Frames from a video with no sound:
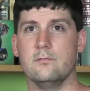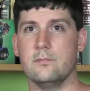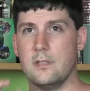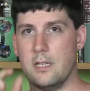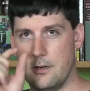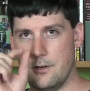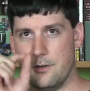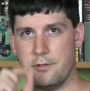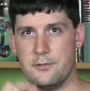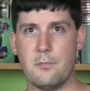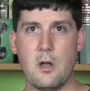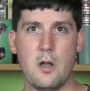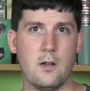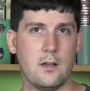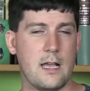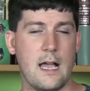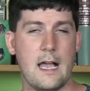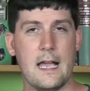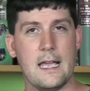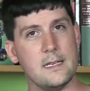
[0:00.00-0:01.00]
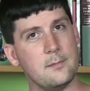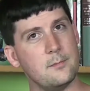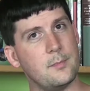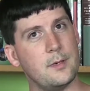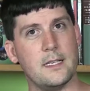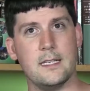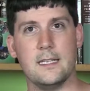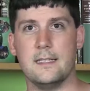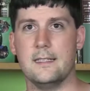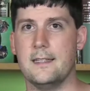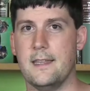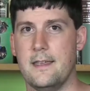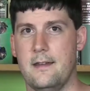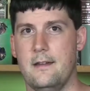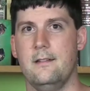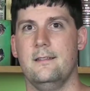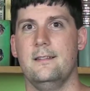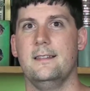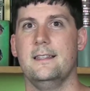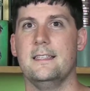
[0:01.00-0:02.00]
they're a small kind, but
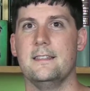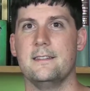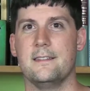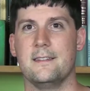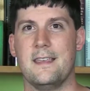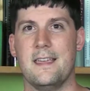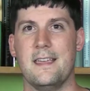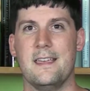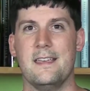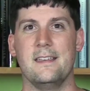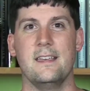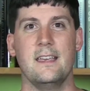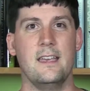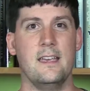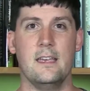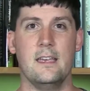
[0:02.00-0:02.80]
at least they